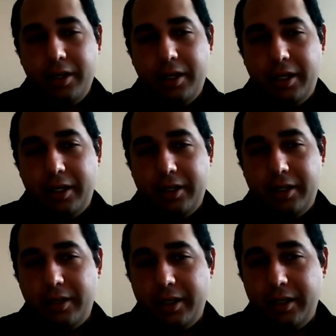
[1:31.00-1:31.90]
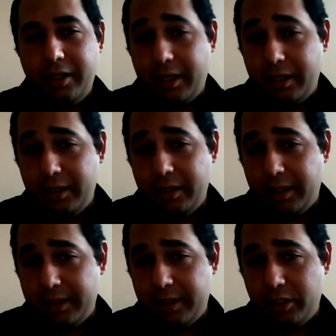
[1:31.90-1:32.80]
and I did a Canadian
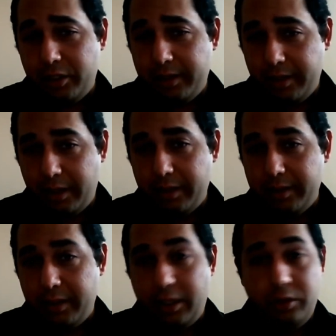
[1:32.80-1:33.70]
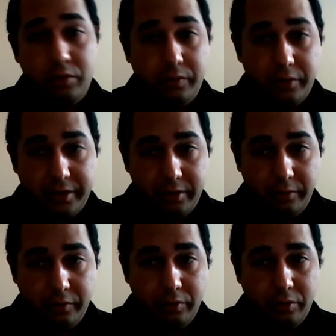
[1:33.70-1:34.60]
taxation studies in University
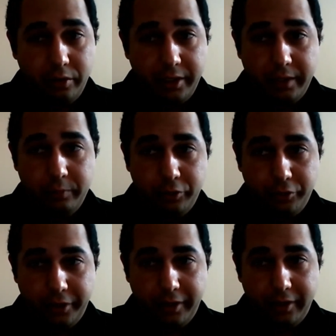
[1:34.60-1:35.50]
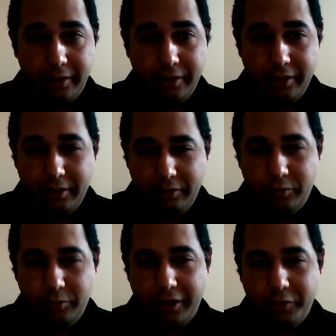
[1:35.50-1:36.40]
of Concordia in Montreal,
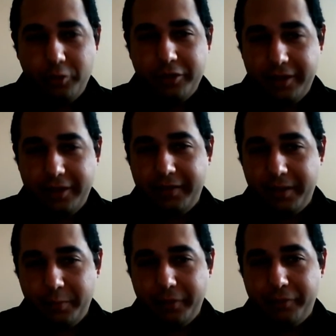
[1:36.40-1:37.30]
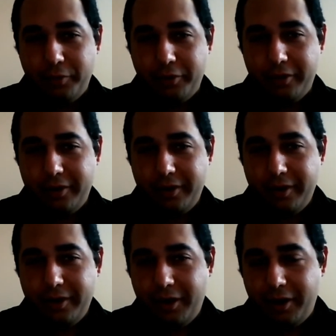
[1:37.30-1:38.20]
where I was living before
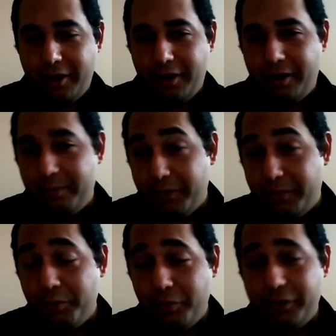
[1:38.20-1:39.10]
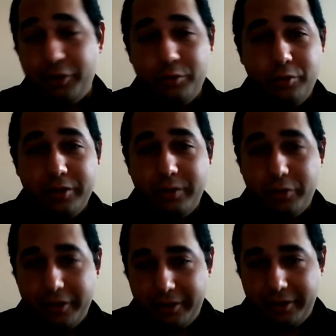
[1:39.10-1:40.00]
moving to the
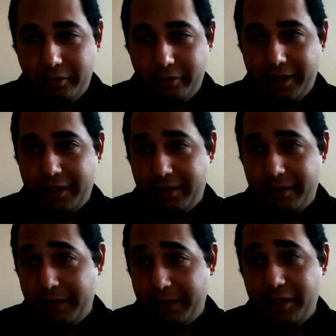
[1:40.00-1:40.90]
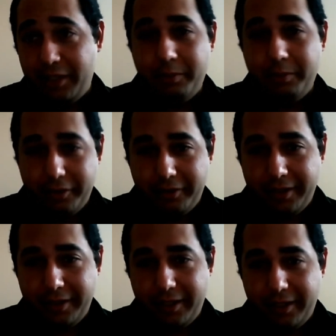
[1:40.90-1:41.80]
western of Canada. I'm living in Alberta
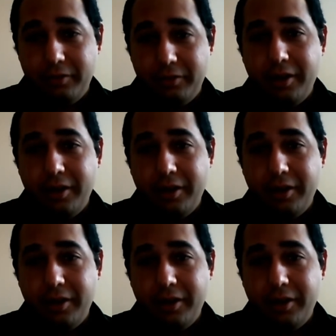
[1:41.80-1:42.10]
right now.